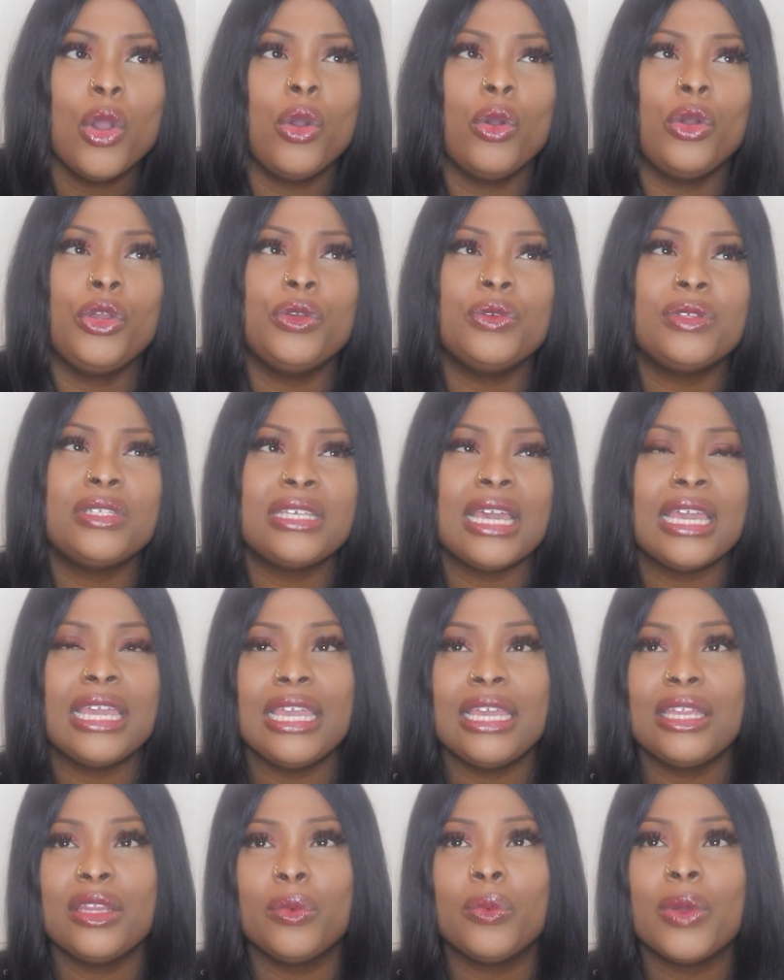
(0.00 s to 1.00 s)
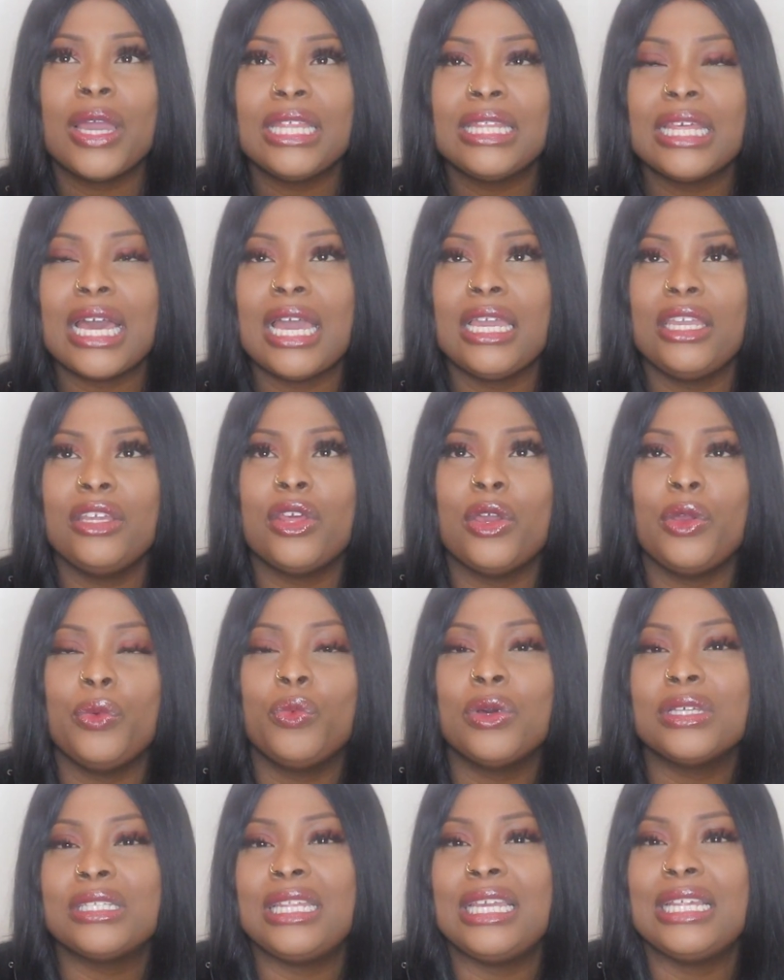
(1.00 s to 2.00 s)
or you say it in a way that, you know, it
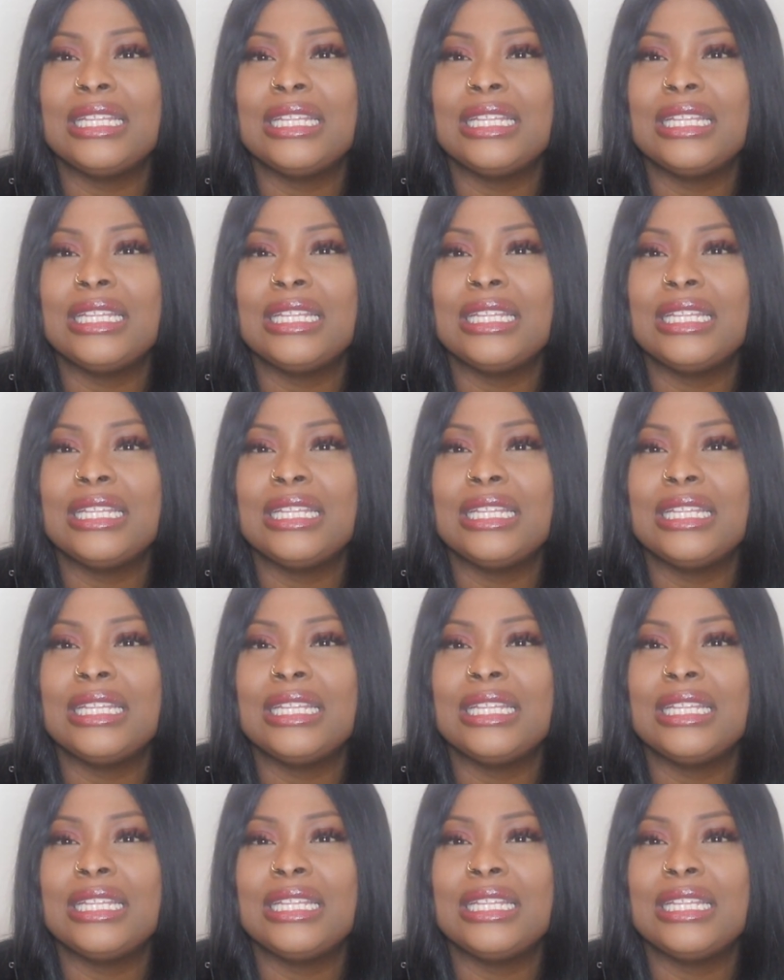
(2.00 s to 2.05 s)
wasn't